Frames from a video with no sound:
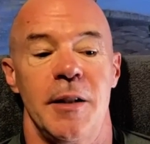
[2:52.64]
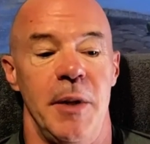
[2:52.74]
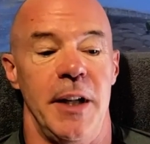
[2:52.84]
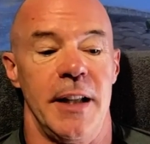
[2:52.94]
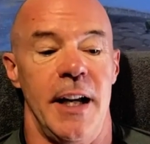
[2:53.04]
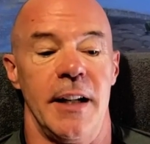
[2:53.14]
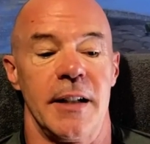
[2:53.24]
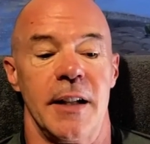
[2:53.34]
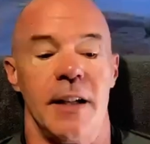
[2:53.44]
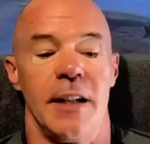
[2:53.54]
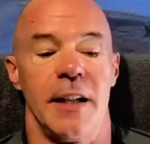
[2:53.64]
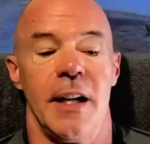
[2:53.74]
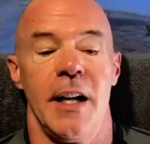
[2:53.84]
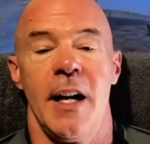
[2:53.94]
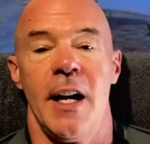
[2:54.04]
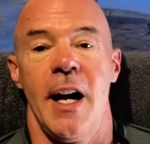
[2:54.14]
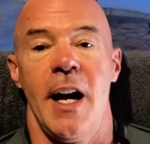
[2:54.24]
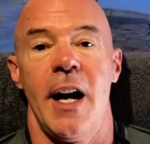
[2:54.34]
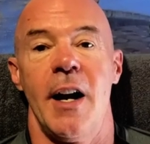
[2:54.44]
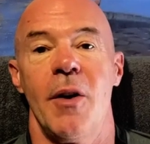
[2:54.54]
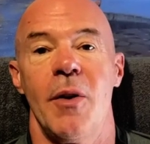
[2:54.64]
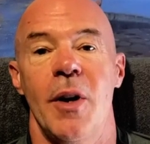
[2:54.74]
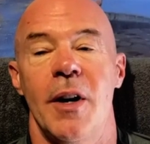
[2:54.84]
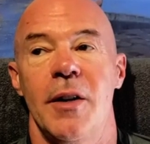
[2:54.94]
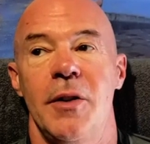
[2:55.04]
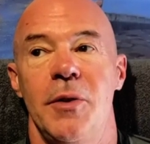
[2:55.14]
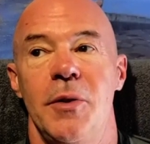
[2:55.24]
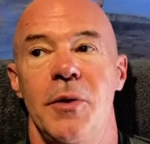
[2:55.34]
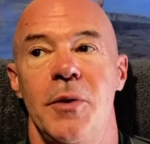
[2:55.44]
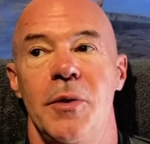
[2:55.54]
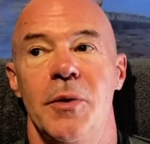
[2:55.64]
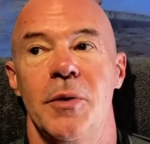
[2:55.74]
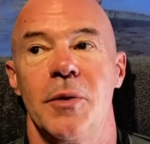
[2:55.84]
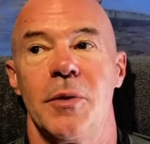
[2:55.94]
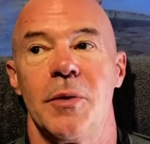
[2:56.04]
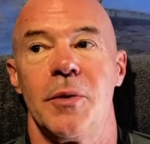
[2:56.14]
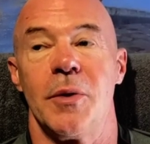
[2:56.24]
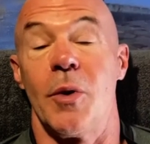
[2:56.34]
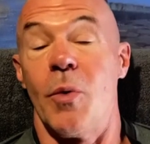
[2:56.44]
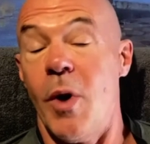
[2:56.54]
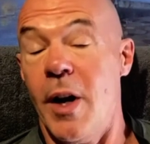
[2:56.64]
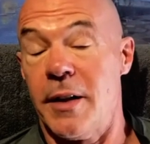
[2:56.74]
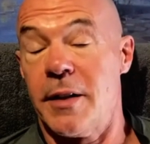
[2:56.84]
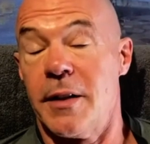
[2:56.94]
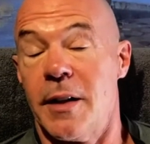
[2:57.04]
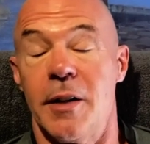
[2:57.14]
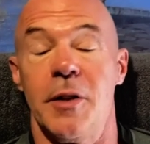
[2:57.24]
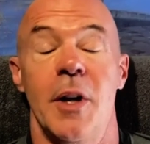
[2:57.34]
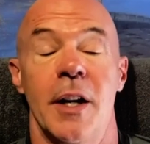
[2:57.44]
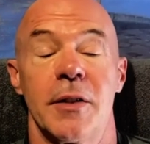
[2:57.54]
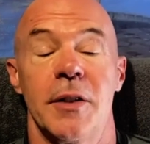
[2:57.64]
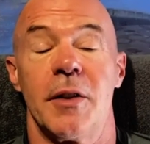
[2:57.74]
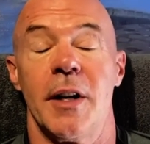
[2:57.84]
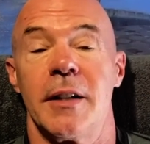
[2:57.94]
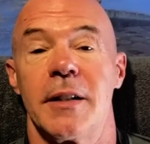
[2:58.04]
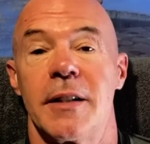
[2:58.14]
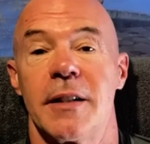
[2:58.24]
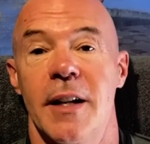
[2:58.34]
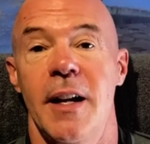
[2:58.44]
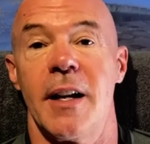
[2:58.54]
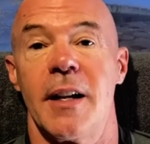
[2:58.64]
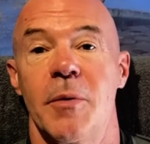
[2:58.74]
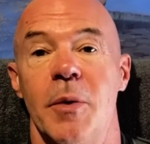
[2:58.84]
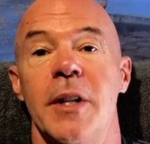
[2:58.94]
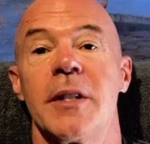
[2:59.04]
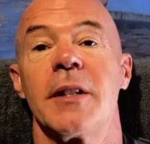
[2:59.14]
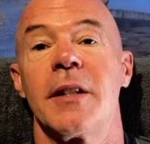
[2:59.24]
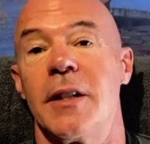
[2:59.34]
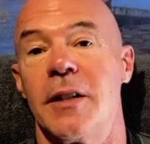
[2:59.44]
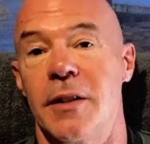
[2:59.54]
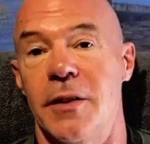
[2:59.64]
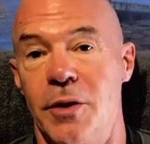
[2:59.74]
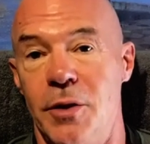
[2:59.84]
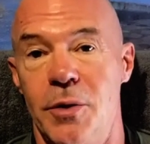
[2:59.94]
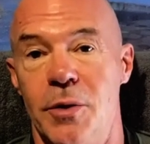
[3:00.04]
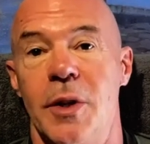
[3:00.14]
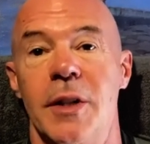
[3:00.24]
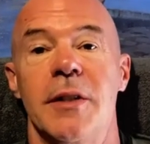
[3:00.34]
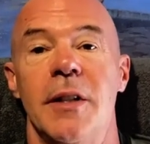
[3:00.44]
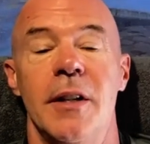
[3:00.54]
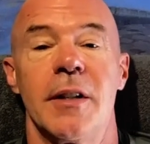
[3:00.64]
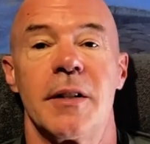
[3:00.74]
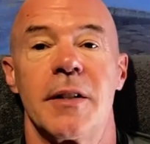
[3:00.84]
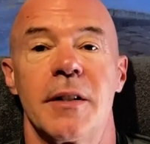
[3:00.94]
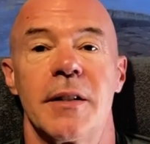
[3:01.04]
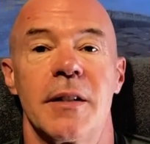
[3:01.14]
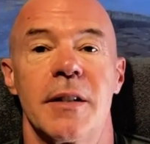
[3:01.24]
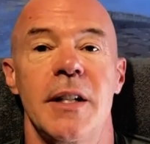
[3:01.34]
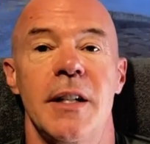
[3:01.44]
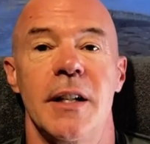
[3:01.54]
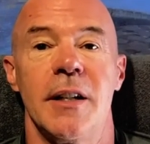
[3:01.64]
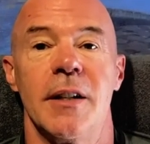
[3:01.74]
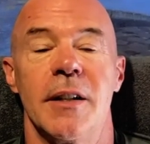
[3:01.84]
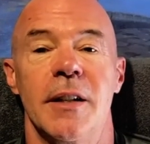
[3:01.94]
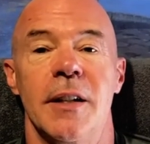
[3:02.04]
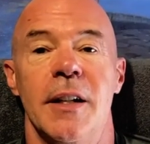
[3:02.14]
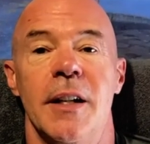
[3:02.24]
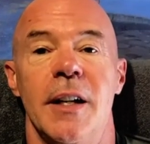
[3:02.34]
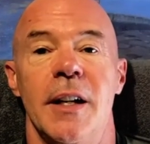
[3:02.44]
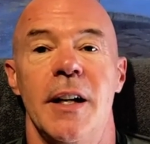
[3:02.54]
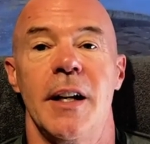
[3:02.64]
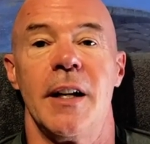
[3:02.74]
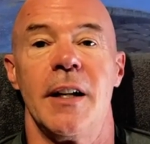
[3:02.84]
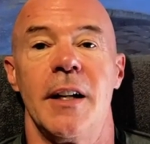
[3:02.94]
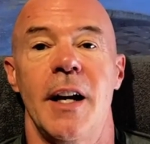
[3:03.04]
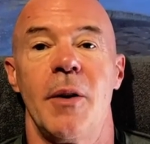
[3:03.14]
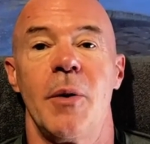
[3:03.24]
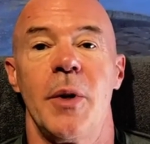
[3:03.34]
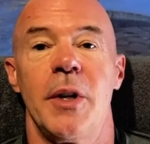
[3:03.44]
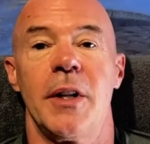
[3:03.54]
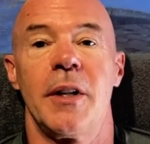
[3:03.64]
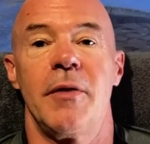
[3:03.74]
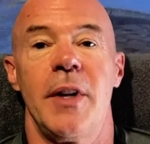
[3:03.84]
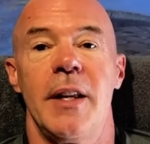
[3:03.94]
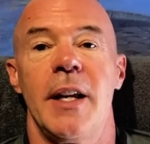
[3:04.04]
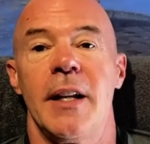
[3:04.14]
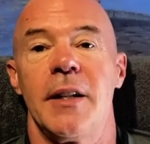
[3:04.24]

to make that exciting? How are you, or what are you actually trying to say? What is it that you as the artist see here? And how are we going to convey